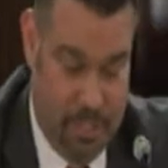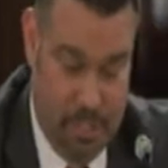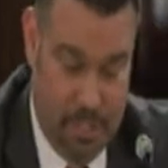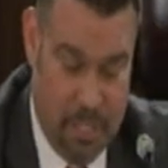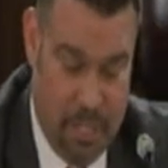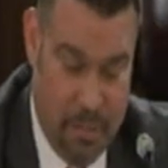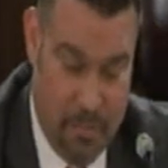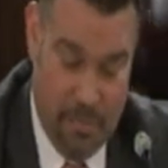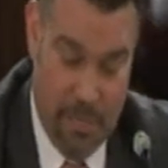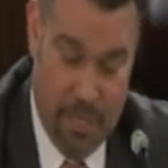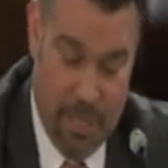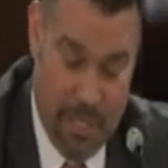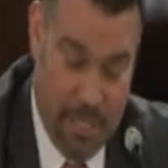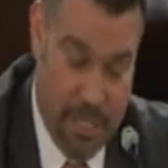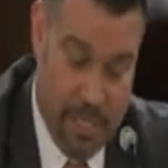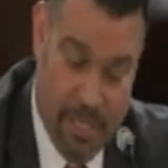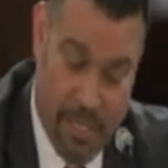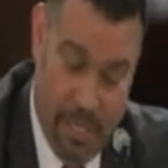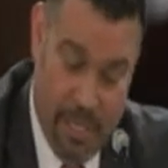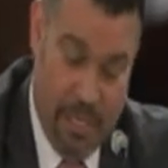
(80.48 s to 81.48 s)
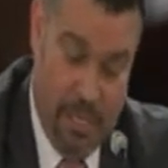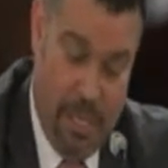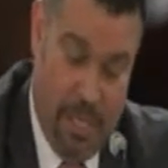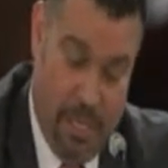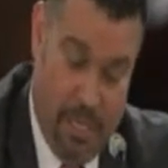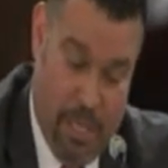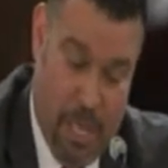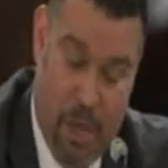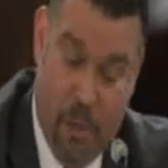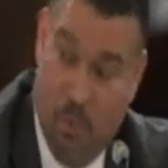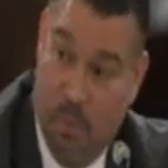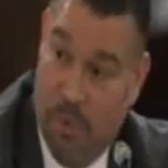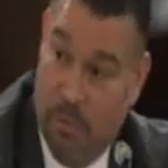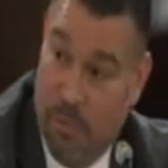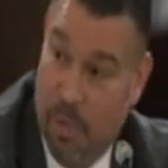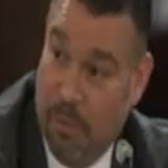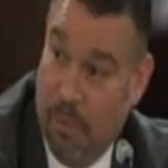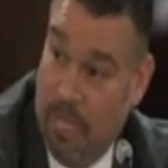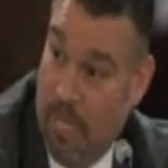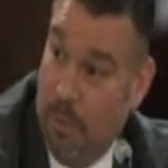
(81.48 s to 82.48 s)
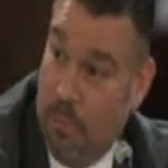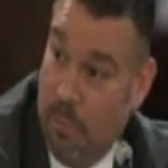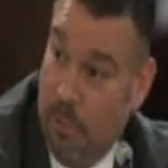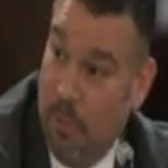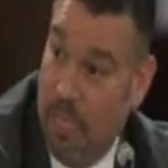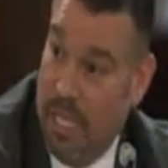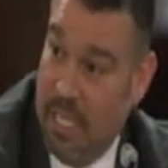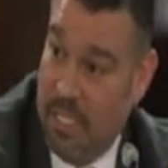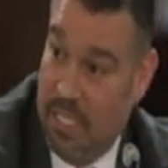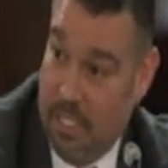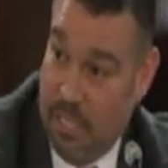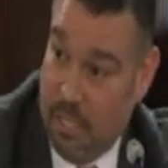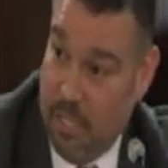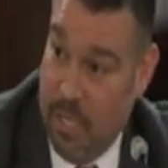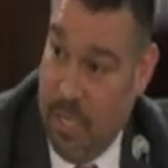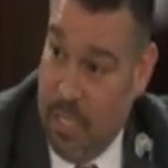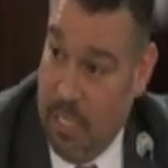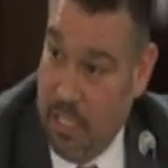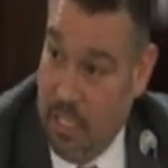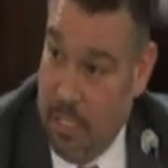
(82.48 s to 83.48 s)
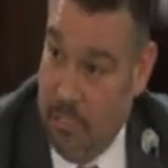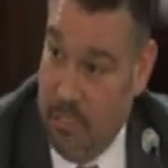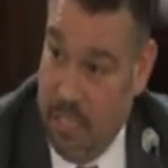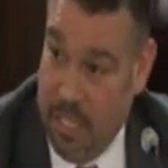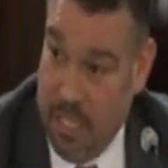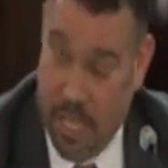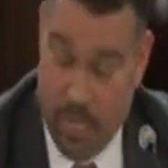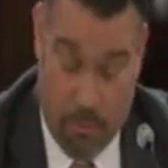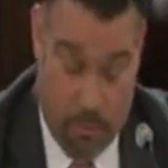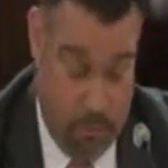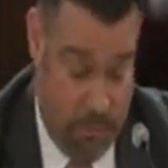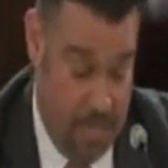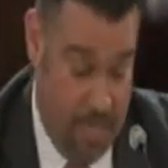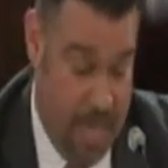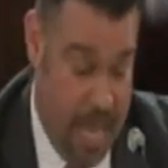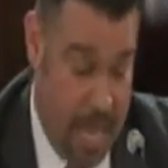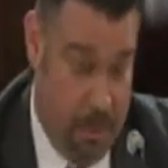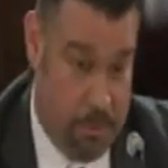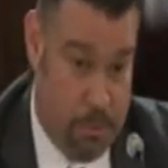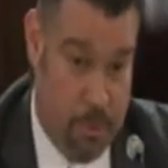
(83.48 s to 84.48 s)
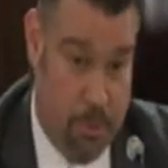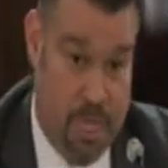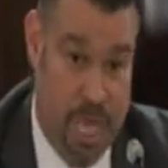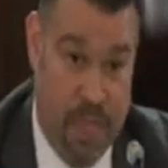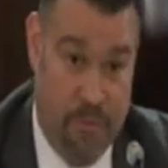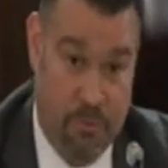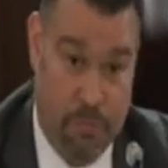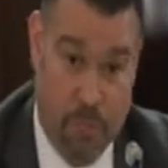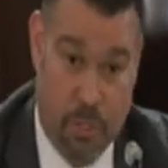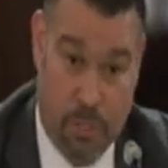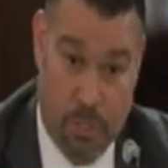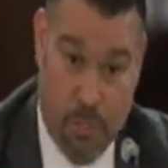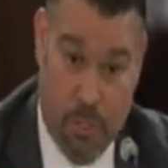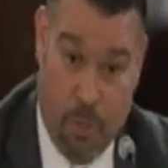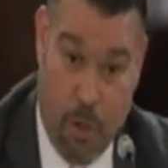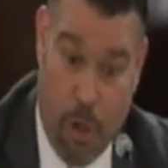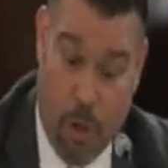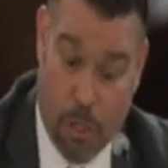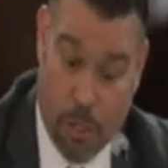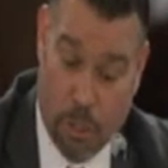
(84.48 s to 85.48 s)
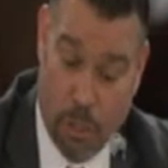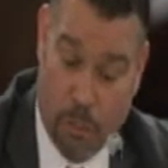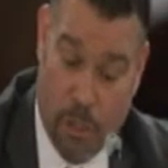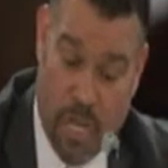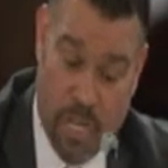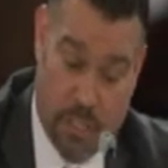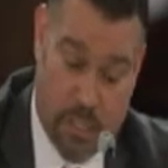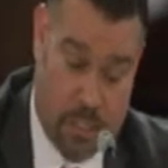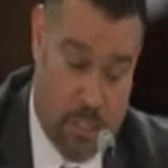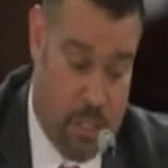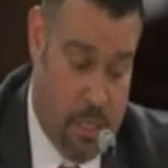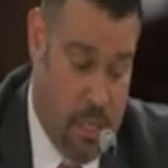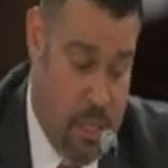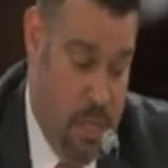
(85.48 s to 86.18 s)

a Commonwealth public employees issue, and it's something that we absolutely have to all address,